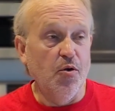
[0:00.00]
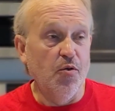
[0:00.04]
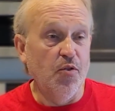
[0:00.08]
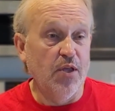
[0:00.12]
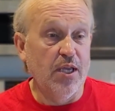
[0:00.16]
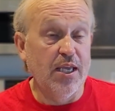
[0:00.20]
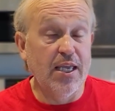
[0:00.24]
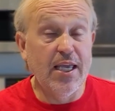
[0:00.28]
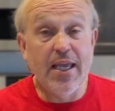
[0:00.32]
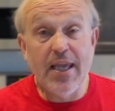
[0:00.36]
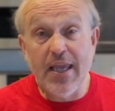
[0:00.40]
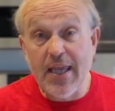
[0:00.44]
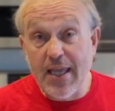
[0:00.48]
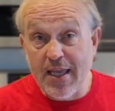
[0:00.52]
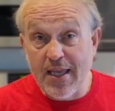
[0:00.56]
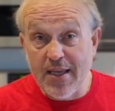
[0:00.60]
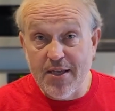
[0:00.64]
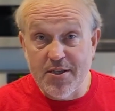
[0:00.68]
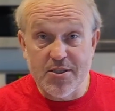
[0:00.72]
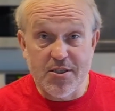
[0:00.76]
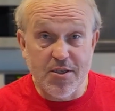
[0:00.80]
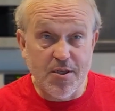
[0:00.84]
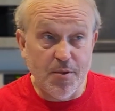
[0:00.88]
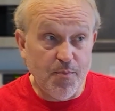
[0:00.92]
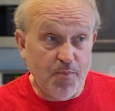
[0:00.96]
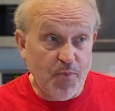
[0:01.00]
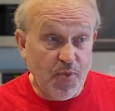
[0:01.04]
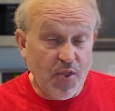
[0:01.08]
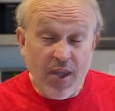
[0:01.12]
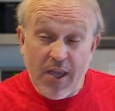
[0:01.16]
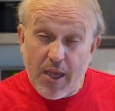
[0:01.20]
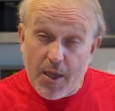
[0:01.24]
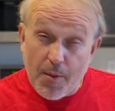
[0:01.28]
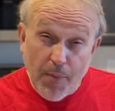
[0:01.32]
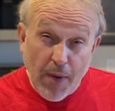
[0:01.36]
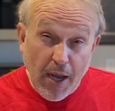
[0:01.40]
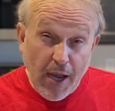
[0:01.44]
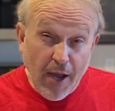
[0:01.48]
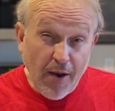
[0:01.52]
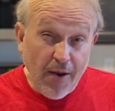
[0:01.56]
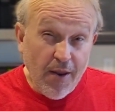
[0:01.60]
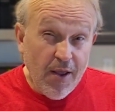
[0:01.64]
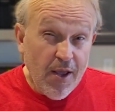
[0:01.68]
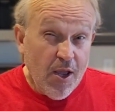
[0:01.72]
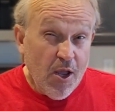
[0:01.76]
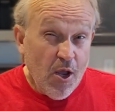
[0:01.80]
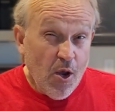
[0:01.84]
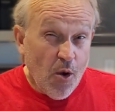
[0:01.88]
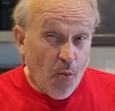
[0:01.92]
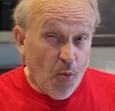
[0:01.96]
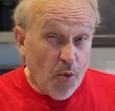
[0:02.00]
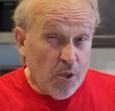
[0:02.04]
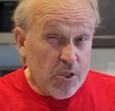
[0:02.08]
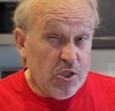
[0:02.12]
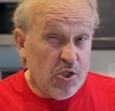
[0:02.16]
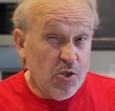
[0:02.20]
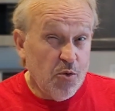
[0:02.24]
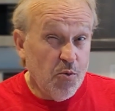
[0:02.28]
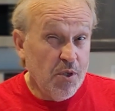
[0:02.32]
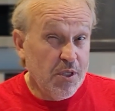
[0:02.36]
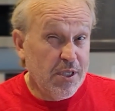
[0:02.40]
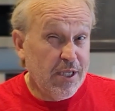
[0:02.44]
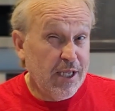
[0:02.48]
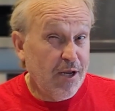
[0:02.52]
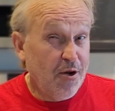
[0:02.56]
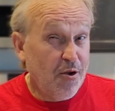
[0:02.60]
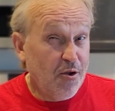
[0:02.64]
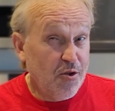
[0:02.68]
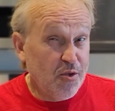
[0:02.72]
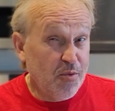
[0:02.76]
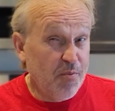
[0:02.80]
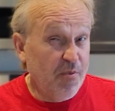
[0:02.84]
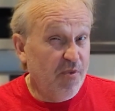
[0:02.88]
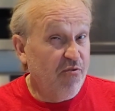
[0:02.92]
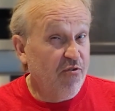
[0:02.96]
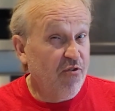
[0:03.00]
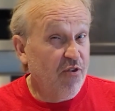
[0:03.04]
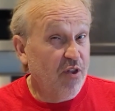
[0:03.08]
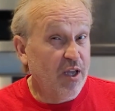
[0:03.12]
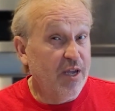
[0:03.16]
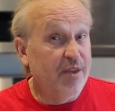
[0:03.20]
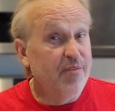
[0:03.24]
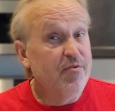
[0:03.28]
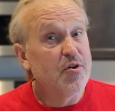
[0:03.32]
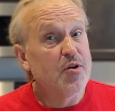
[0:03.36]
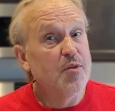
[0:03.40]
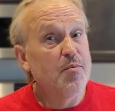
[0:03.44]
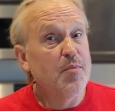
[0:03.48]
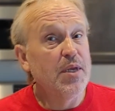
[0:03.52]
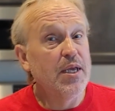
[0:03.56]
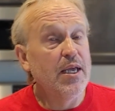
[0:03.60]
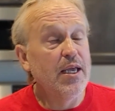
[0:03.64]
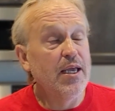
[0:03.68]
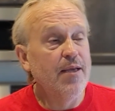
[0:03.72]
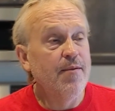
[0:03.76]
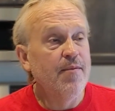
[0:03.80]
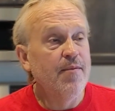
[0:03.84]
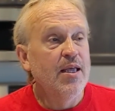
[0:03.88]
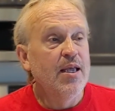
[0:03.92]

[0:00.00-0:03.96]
The key is to think about what you want that ultimate flavor to be.